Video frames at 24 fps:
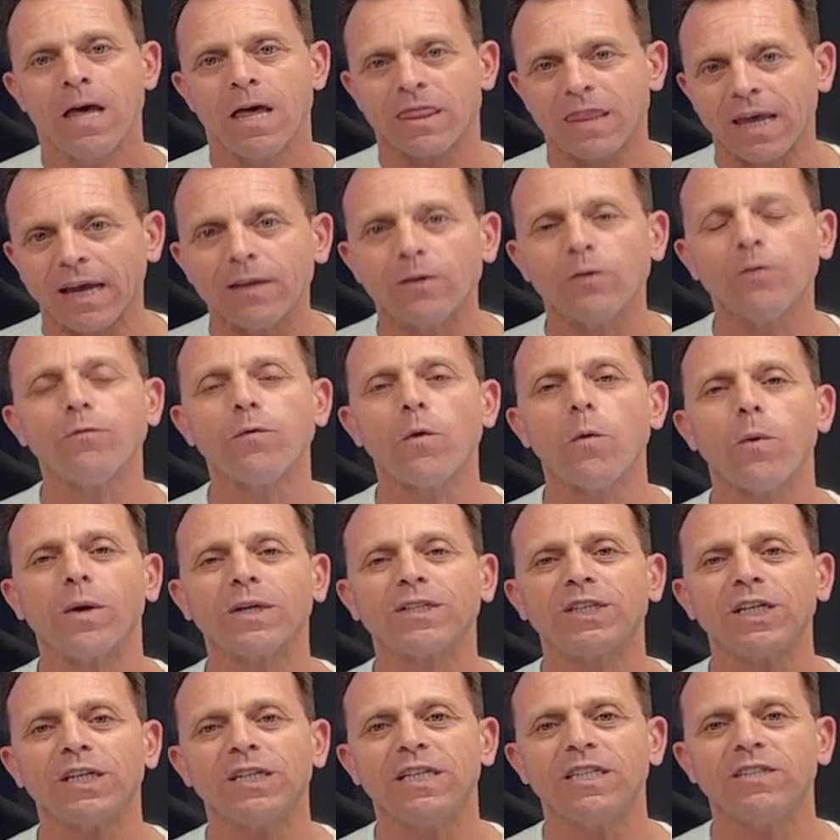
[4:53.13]
Thank you for
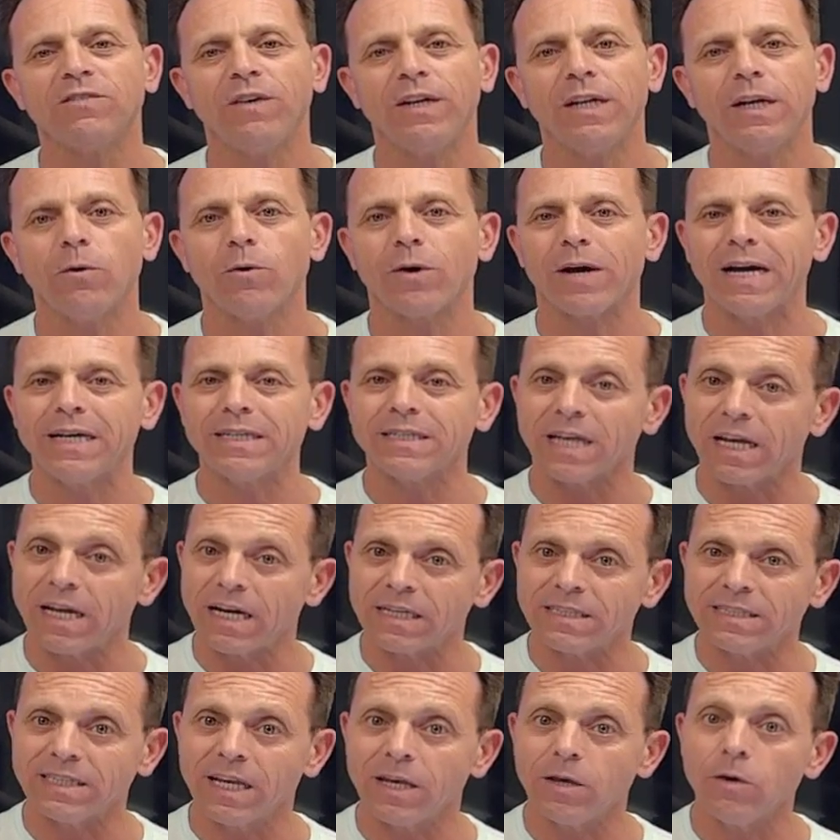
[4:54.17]
watching this video, guys, and
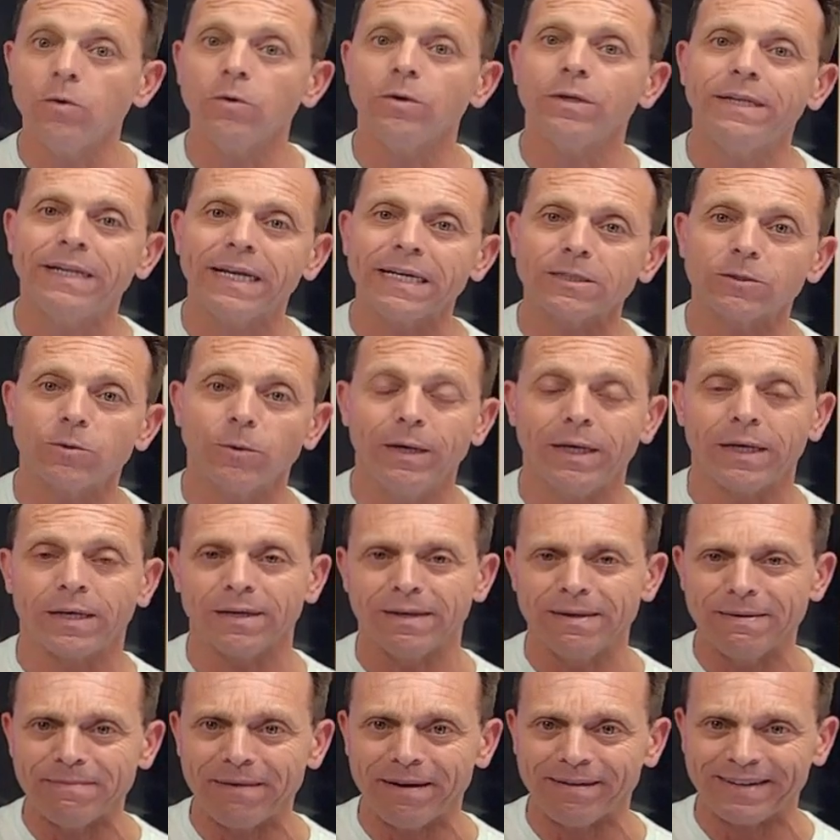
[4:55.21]
I'll see you next
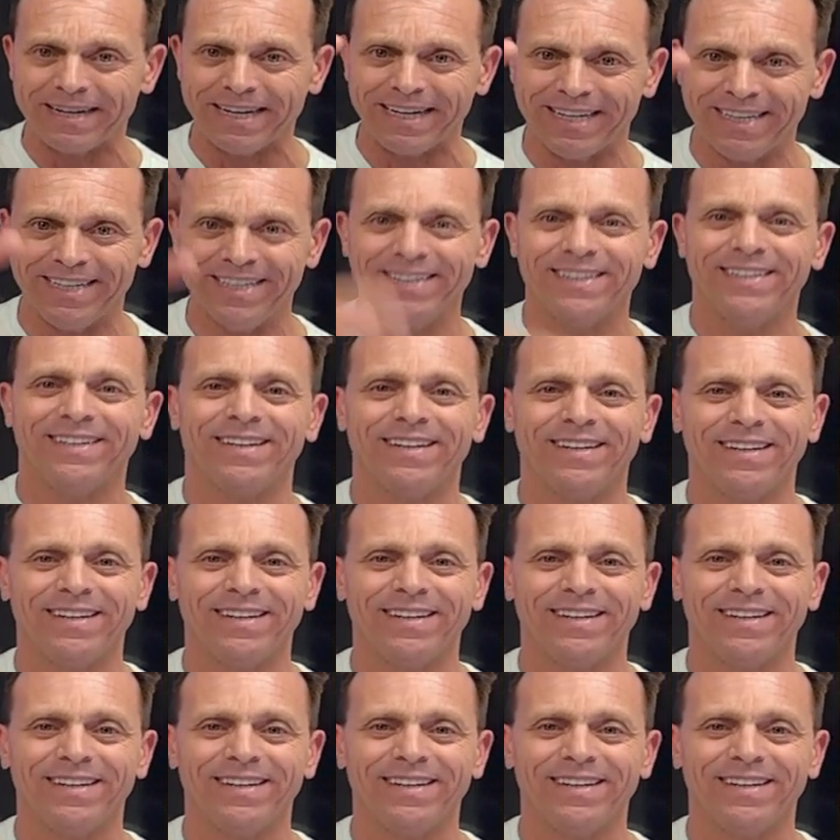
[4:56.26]
week. Bye-bye.